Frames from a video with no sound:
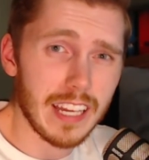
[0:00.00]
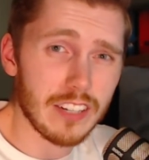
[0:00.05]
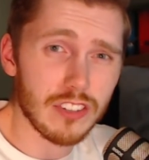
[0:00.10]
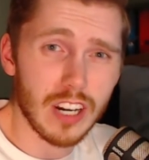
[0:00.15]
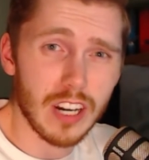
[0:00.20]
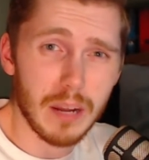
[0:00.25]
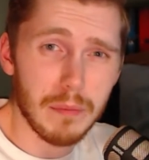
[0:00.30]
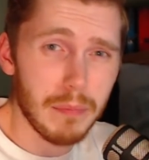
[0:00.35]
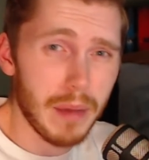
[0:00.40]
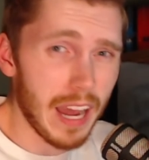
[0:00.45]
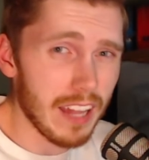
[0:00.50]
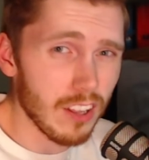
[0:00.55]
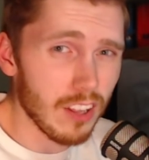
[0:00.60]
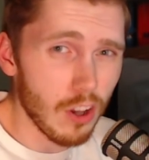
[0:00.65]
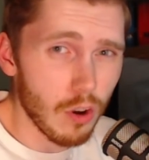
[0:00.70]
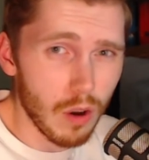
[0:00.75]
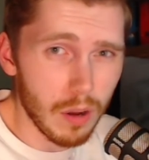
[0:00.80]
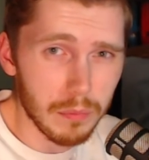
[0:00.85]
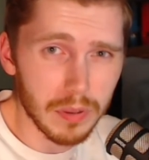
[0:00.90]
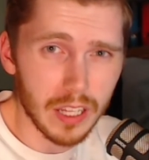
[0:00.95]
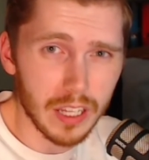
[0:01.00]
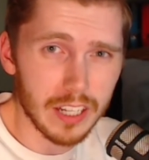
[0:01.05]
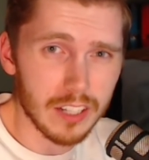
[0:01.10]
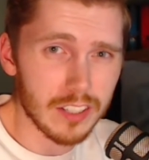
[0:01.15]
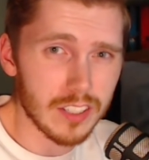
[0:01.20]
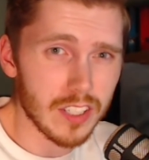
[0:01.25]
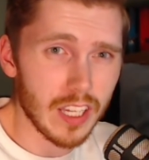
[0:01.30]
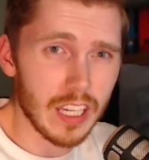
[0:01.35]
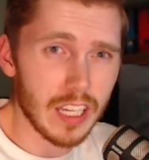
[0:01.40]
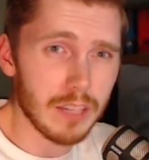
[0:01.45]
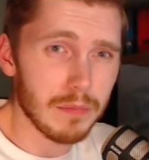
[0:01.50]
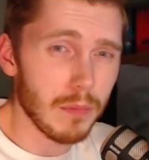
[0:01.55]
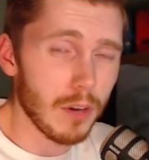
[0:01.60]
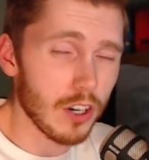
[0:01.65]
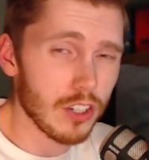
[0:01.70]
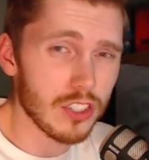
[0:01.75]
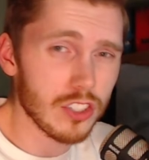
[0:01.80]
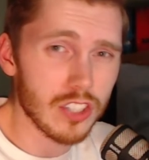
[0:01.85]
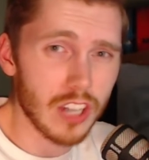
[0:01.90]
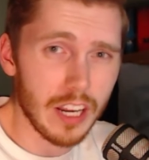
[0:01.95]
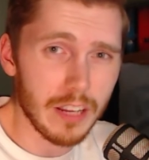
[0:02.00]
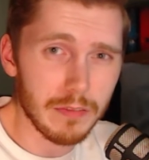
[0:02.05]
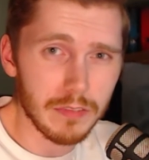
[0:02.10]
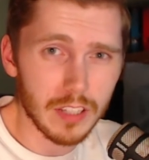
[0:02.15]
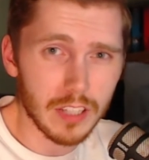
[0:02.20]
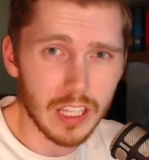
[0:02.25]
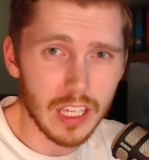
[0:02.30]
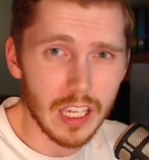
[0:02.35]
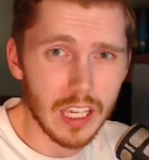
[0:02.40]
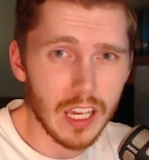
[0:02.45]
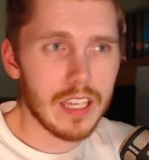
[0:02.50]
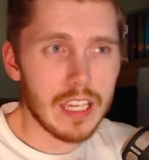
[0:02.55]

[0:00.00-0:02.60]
trying to buy low on players like Mark Scheifele,